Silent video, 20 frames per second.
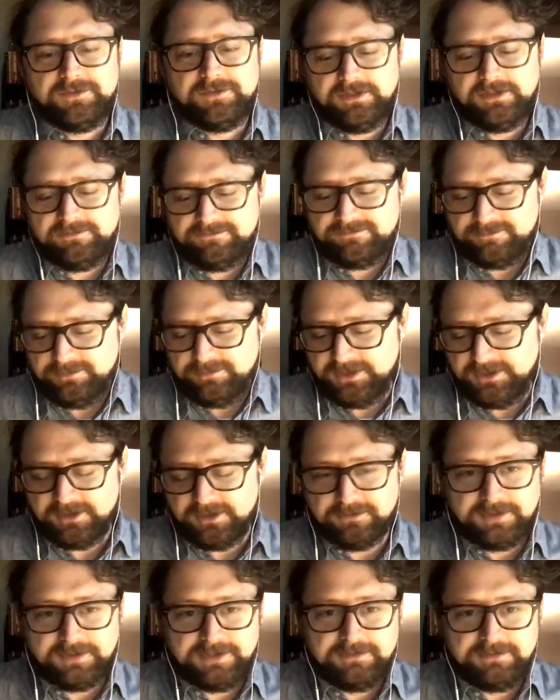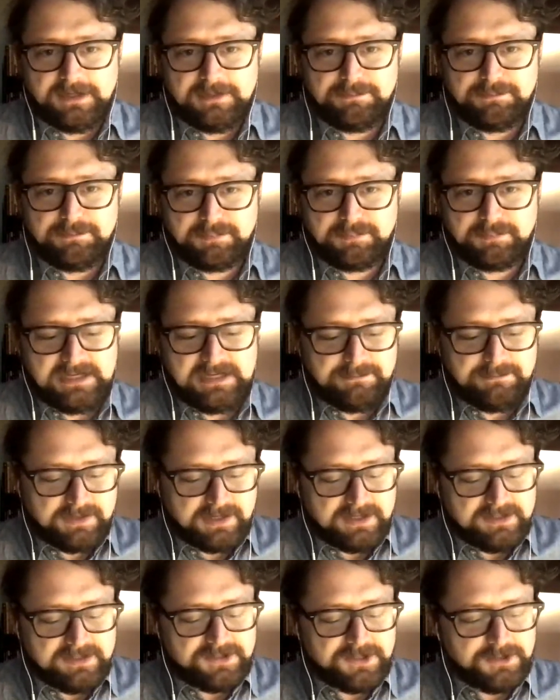if and keep
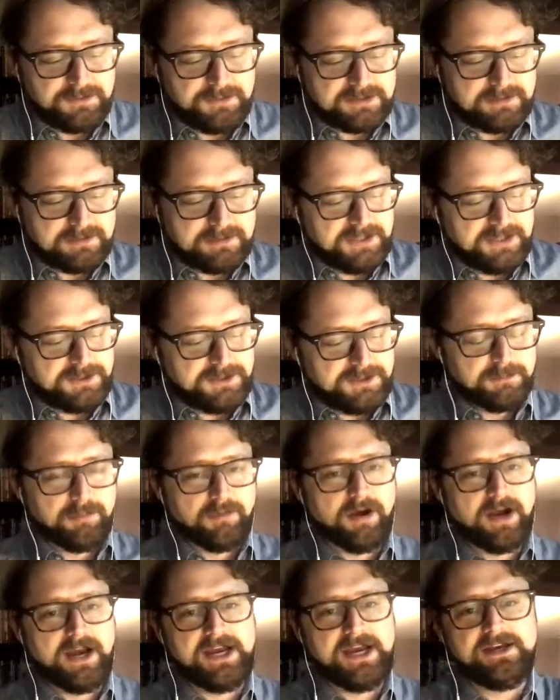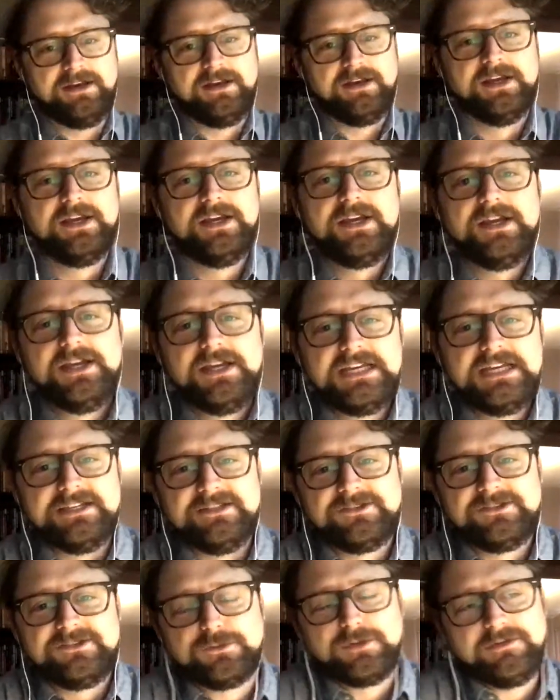continuing to pick your brain,
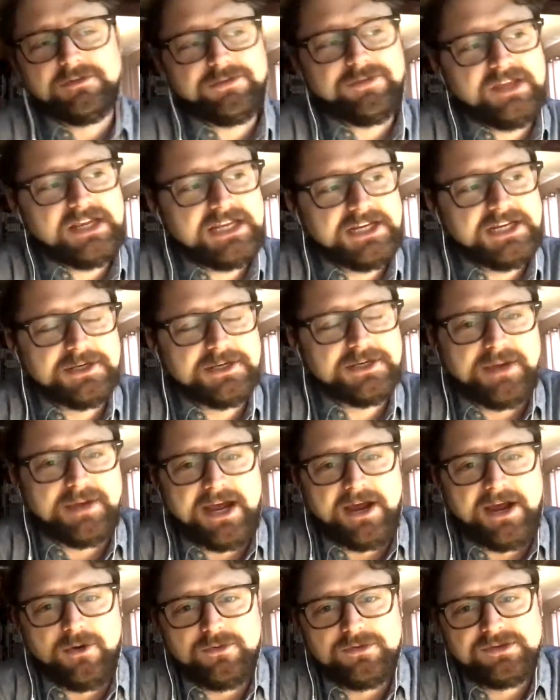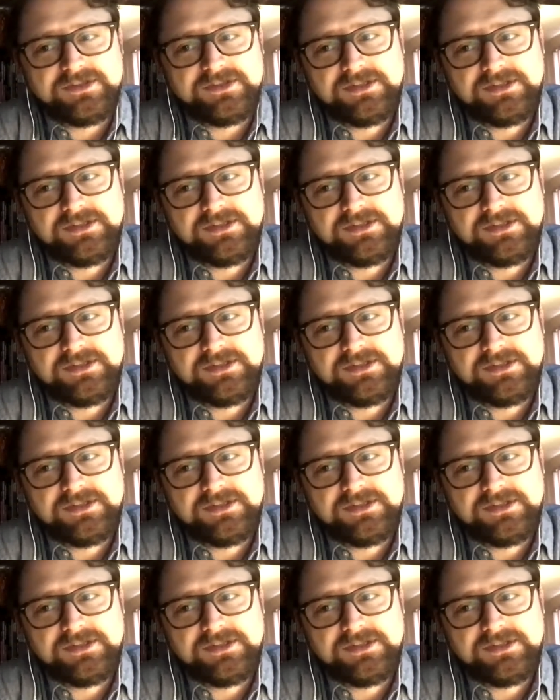is sort of thinking about,